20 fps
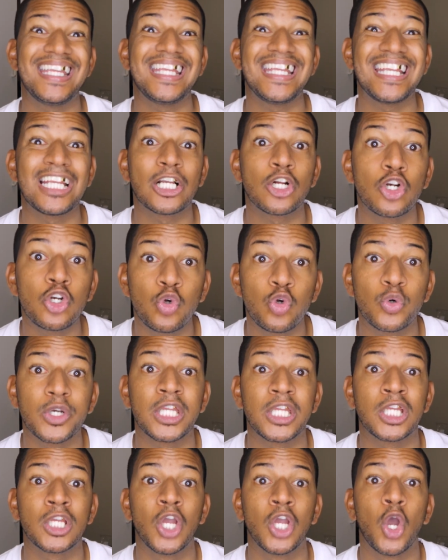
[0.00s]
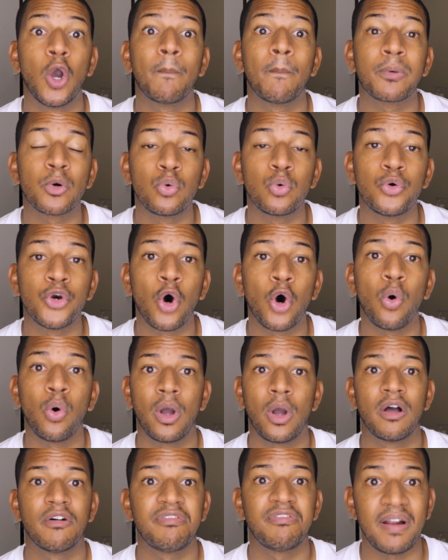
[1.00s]
including
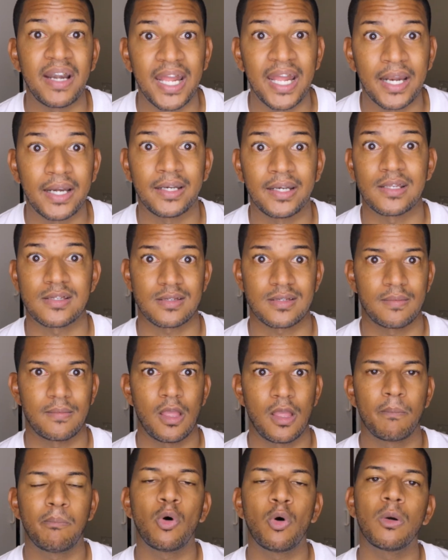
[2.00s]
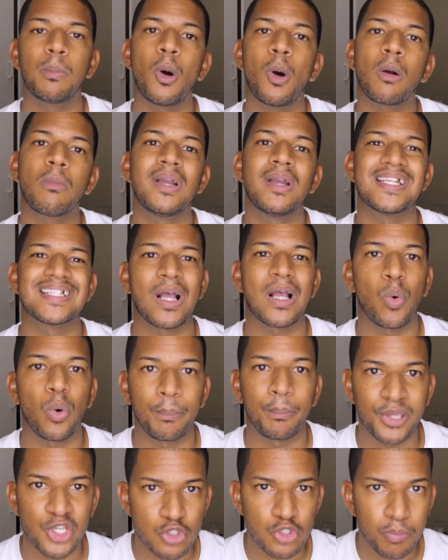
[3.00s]
Bruno Fernandes. Paul Pogba is our
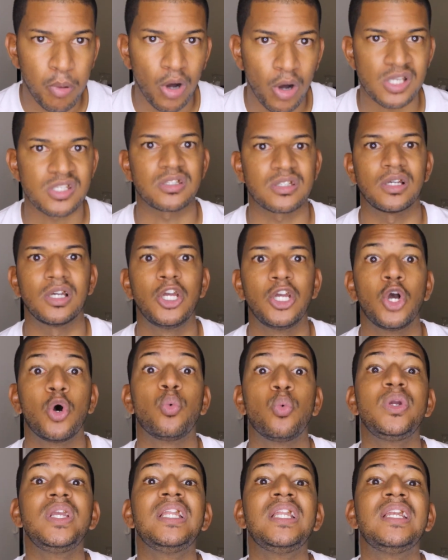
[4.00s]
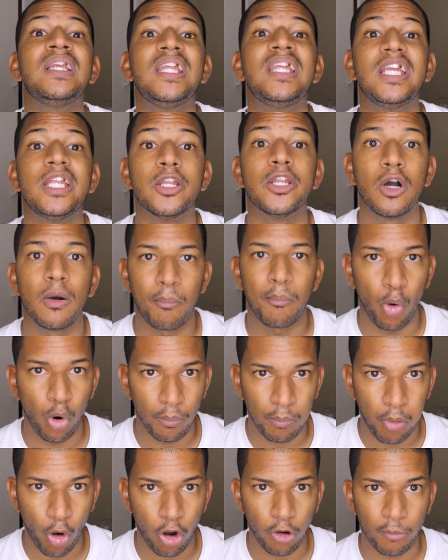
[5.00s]
best passer. We need Paul
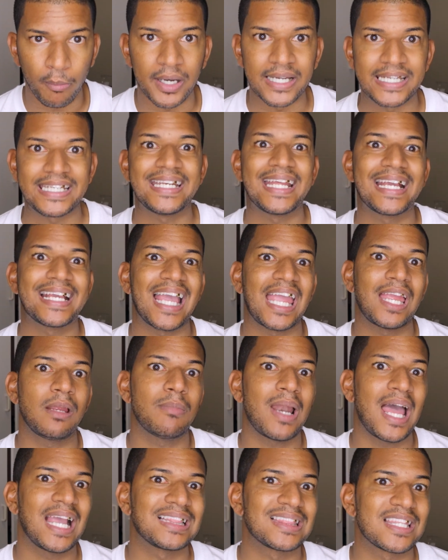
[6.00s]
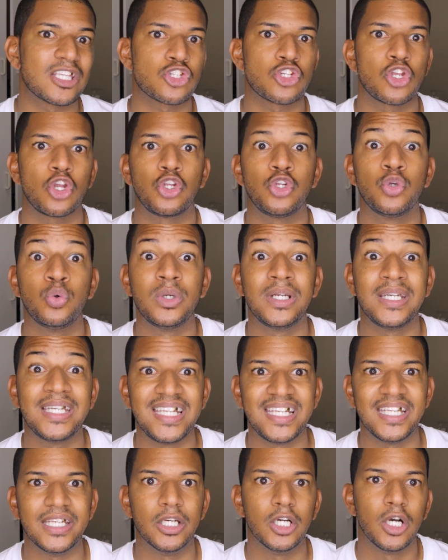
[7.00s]
Pogba. In a game like this, you
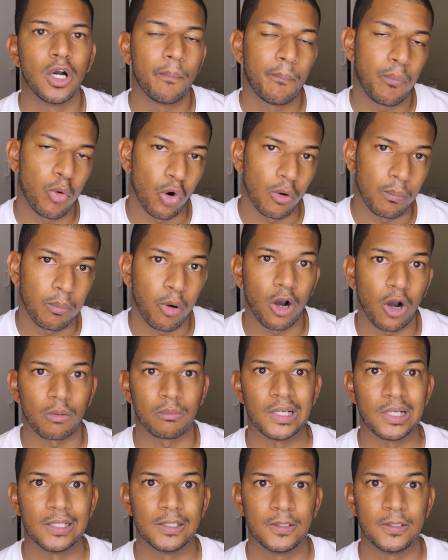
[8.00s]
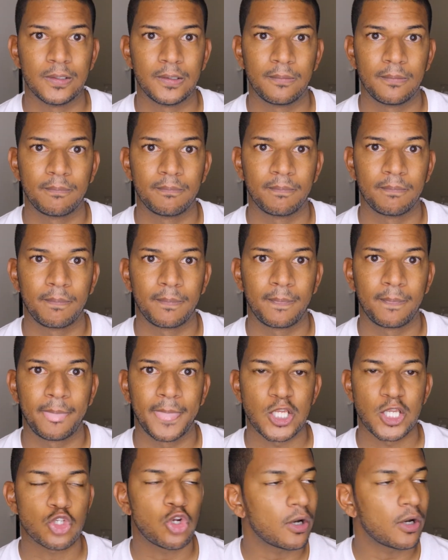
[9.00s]
need Paul Pogba.
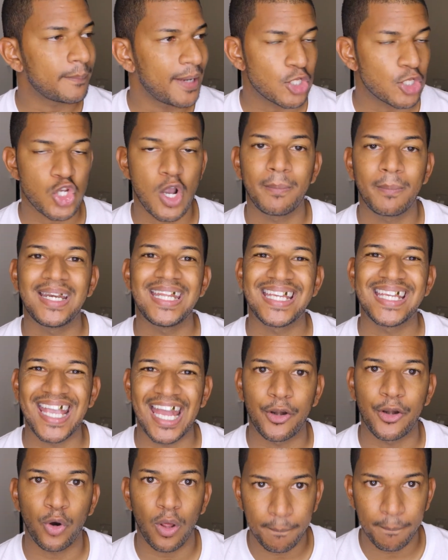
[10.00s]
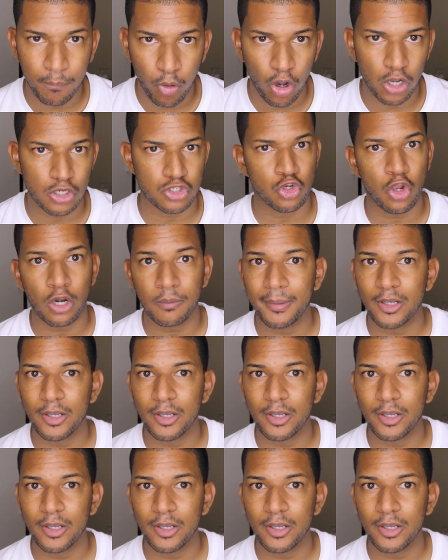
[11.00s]
Scott McTominay cannot pass. Scott